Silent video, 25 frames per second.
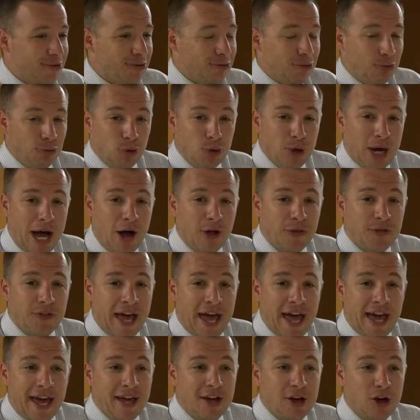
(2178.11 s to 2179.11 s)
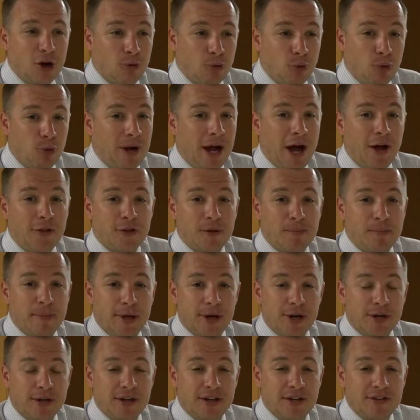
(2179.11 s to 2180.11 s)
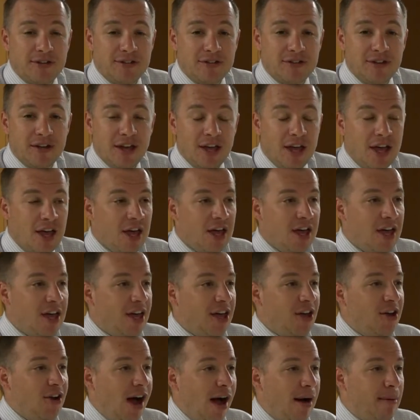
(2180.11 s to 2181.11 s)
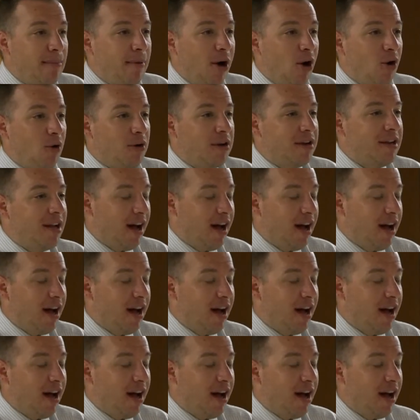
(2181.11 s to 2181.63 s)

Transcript: root out the anger, root out the bitterness. You know, I'm mowing